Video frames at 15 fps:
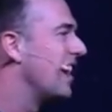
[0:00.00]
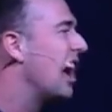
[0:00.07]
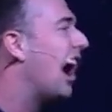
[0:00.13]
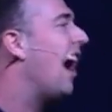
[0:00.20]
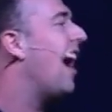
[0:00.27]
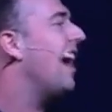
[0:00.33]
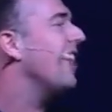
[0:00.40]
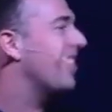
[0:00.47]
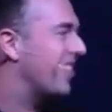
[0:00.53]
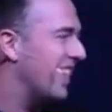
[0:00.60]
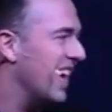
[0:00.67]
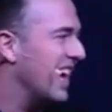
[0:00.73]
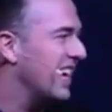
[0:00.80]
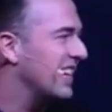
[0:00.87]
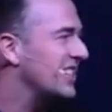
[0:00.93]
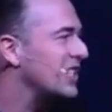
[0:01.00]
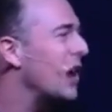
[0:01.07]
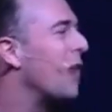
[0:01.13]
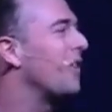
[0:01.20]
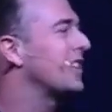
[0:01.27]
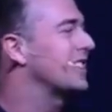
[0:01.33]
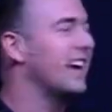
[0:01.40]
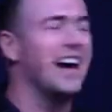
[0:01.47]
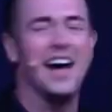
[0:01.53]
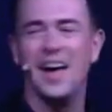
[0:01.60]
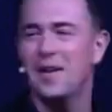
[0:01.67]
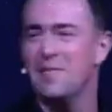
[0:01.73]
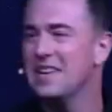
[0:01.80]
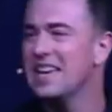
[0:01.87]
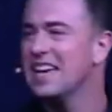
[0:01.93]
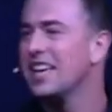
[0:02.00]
hot things over time